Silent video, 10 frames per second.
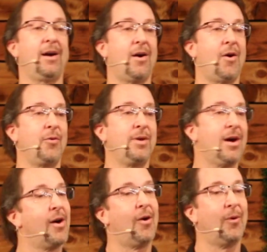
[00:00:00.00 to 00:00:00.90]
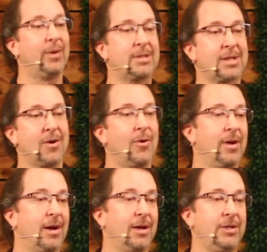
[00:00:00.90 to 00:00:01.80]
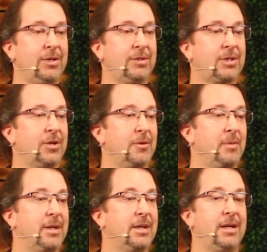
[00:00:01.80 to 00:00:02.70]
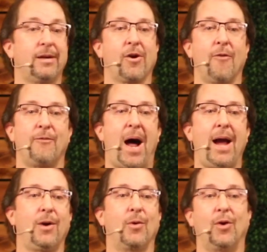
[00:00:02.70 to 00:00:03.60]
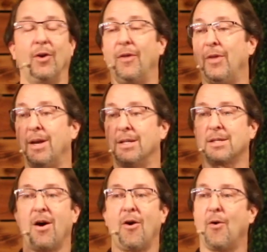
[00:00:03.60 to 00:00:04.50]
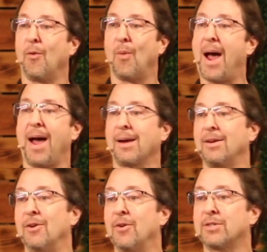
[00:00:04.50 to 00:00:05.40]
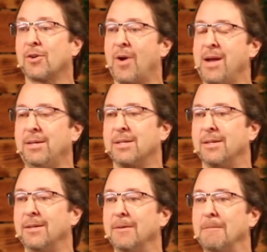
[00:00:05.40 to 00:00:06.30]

oh no, it's going on YouTube and then it'll go viral and then it's all whack. You know, it's crazy.